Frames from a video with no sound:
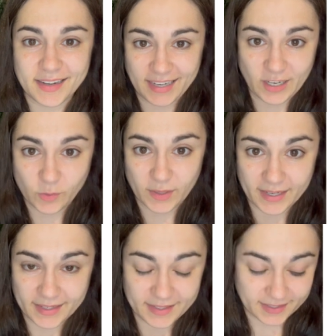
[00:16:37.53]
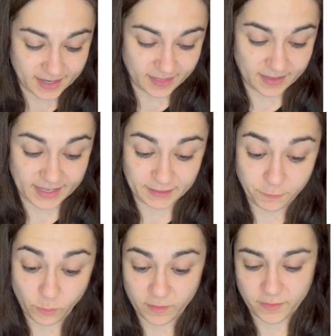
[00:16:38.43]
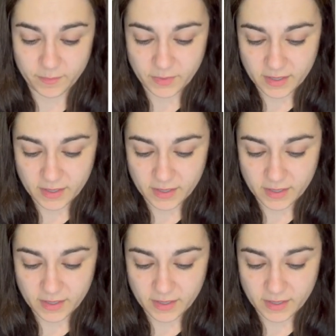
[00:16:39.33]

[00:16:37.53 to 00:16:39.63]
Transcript: equally. And there's 4 of them.